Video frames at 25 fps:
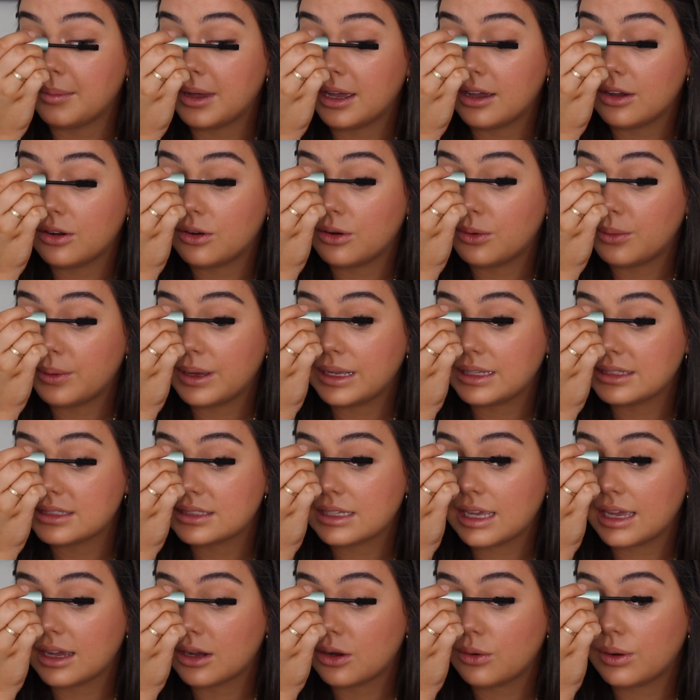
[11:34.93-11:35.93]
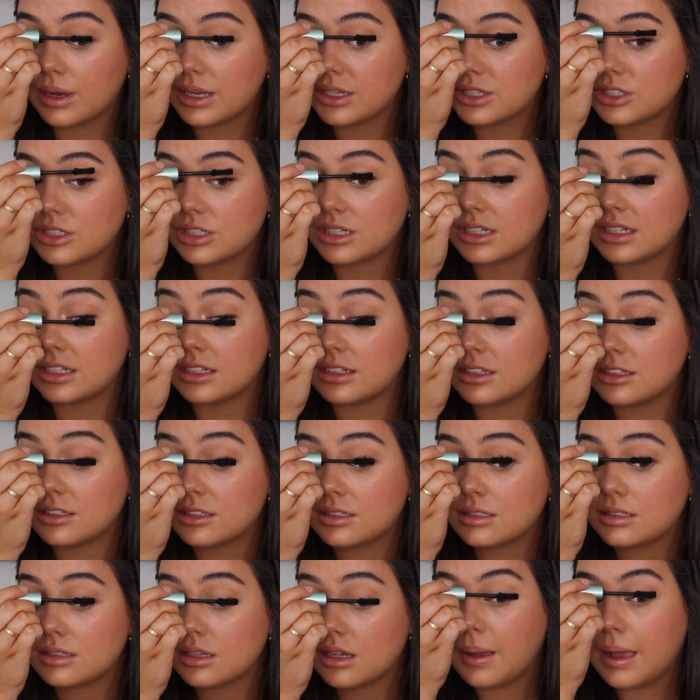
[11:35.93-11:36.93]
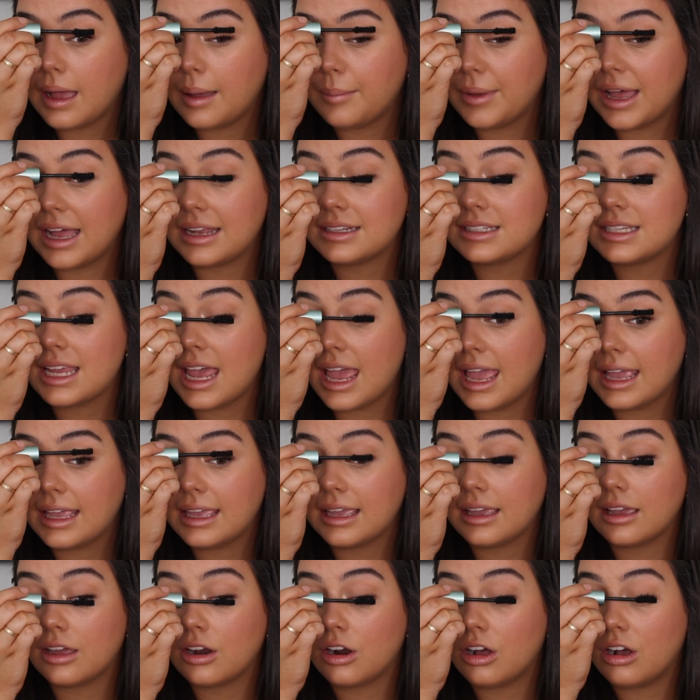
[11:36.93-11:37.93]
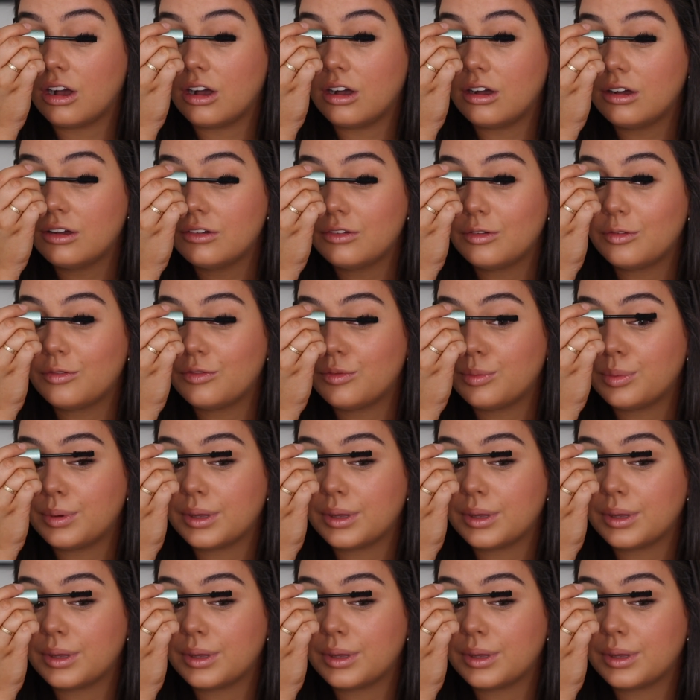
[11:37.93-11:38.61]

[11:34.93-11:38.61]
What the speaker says: I always get questions about taking it off,